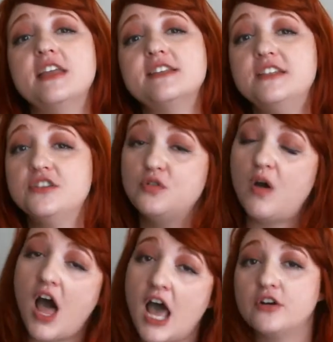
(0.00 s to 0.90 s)
is in too
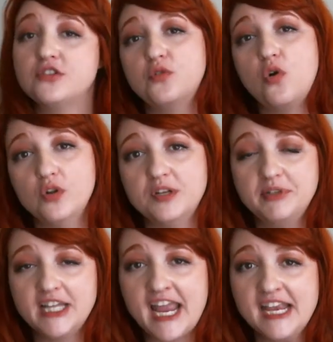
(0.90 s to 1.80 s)
hot or too cold a
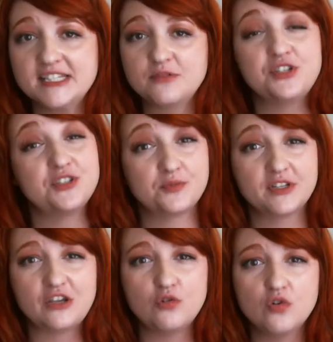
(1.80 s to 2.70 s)
place, which is
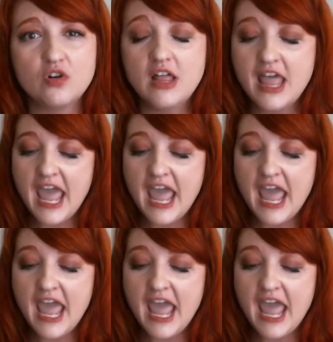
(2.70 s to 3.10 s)
really cool.